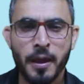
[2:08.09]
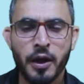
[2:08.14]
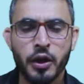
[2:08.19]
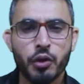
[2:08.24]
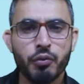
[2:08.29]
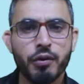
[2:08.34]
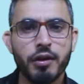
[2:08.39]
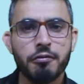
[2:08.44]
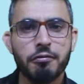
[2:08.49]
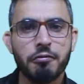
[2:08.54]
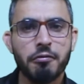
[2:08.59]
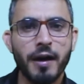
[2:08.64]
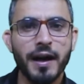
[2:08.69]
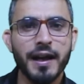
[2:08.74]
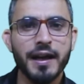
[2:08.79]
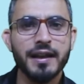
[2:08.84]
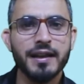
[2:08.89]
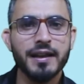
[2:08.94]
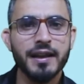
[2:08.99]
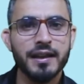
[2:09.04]
You will
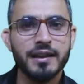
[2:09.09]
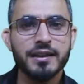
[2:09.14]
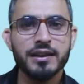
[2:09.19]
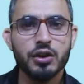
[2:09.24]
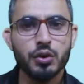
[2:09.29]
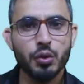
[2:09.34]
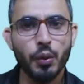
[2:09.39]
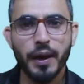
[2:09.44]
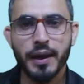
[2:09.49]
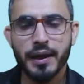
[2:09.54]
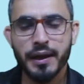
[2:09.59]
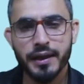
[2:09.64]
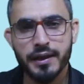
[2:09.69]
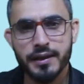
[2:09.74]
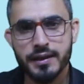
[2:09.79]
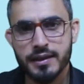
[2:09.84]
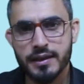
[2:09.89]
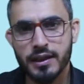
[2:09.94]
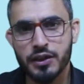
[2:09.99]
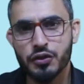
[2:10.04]
find that in the
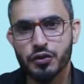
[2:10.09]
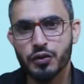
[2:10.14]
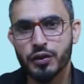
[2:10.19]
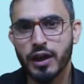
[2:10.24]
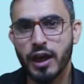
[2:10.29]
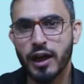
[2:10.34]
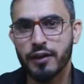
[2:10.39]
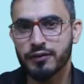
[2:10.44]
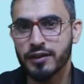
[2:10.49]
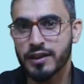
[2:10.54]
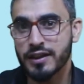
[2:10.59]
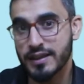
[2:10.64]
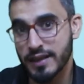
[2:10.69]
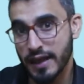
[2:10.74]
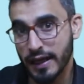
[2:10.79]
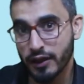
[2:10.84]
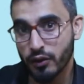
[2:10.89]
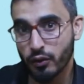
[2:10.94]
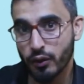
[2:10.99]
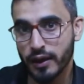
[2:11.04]
20th century, after
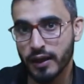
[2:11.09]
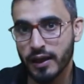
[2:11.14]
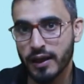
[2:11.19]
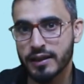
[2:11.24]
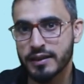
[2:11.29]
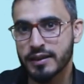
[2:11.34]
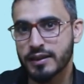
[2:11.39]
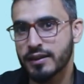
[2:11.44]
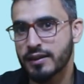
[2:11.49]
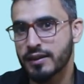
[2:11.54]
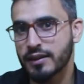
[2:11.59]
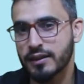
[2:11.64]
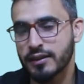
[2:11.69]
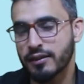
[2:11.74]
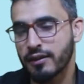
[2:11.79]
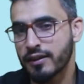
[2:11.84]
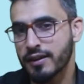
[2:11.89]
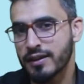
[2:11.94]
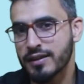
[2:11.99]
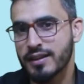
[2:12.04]
psychoanalytic
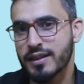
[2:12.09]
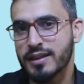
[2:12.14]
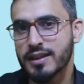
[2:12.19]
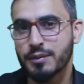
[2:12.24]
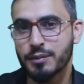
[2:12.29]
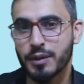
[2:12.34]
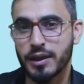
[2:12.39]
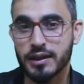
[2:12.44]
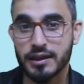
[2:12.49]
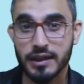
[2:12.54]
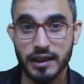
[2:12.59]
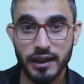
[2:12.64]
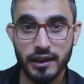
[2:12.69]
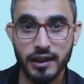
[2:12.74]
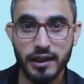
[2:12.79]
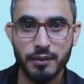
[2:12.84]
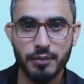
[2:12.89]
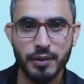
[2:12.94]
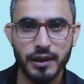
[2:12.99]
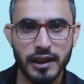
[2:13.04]
criticism or
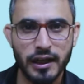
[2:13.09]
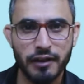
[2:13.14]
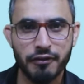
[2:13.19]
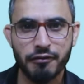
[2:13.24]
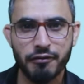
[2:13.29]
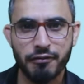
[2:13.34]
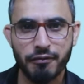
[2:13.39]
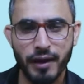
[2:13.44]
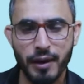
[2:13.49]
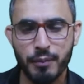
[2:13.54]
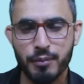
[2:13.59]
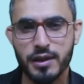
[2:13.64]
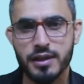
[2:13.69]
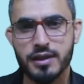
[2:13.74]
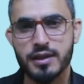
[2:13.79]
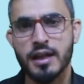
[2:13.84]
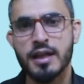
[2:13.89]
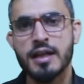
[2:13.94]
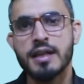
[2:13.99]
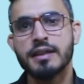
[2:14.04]
theory became
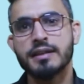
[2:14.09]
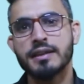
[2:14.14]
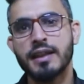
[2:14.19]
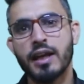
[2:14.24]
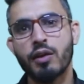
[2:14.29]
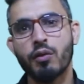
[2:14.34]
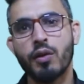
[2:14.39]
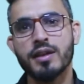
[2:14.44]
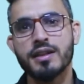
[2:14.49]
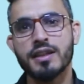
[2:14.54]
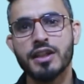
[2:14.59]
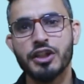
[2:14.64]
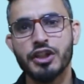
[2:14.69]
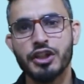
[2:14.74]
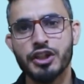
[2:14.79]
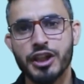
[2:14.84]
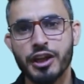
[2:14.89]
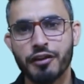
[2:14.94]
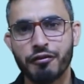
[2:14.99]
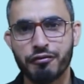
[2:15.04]
famous, there was a
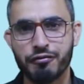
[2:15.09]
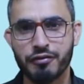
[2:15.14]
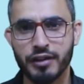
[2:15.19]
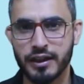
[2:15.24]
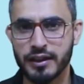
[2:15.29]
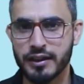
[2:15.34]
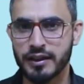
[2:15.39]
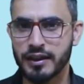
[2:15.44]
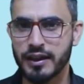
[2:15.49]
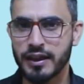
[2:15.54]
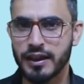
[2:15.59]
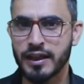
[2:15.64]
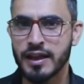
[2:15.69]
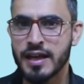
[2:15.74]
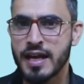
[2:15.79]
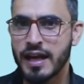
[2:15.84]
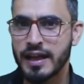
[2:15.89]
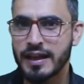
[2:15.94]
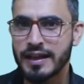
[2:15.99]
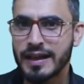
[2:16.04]
shift in the
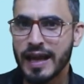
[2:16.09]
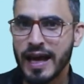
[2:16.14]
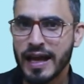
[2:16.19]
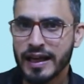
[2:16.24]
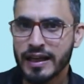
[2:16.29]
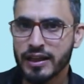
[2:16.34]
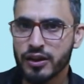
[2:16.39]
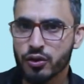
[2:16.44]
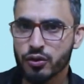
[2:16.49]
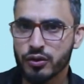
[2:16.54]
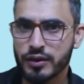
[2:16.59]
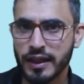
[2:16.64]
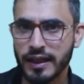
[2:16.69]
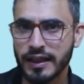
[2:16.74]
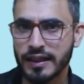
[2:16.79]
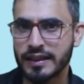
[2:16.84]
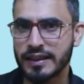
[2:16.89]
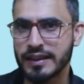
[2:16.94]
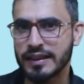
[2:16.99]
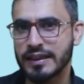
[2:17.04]
narrative
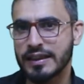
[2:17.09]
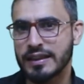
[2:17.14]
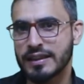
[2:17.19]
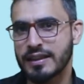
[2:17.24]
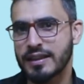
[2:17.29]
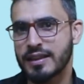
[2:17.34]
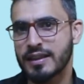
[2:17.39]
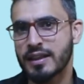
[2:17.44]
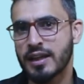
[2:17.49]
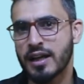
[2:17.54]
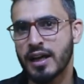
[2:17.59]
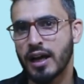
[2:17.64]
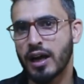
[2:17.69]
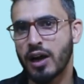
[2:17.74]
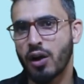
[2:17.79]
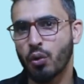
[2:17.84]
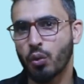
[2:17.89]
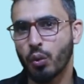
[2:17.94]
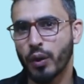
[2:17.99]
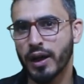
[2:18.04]
techniques
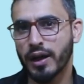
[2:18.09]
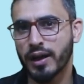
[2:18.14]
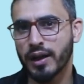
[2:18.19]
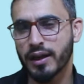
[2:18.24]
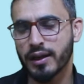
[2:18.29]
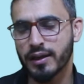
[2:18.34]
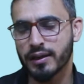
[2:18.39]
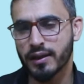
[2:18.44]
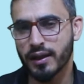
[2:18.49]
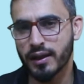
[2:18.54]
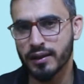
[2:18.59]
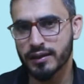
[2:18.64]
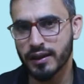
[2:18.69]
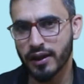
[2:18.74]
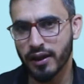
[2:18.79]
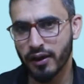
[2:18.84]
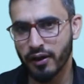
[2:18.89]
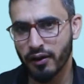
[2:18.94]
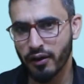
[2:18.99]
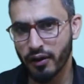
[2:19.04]
wherein
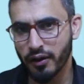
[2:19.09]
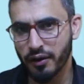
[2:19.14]
the